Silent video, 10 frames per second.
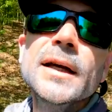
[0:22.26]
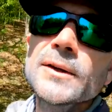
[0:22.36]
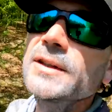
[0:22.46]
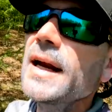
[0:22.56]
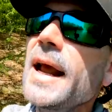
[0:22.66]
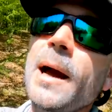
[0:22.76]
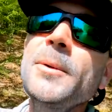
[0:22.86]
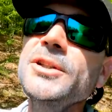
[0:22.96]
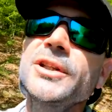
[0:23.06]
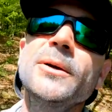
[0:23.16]
So today, I'm
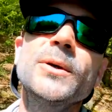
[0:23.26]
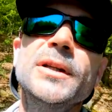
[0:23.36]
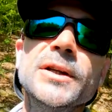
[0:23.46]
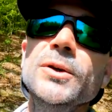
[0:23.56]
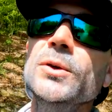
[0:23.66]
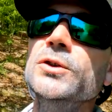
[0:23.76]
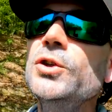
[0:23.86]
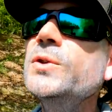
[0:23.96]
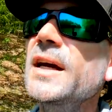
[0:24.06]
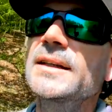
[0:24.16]
going to share with you
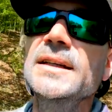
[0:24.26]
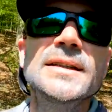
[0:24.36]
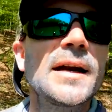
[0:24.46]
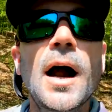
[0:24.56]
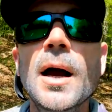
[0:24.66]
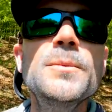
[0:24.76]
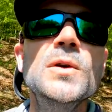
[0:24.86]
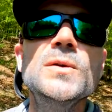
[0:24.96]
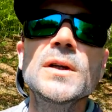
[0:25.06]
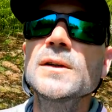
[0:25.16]
two techniques that I'm
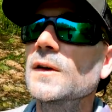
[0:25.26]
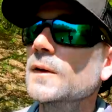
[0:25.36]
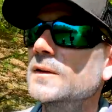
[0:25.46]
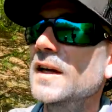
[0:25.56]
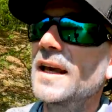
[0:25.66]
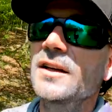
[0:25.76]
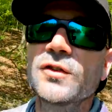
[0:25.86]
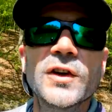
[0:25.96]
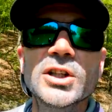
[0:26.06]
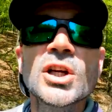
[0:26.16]
using to catch
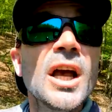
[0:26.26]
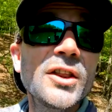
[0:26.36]
fish.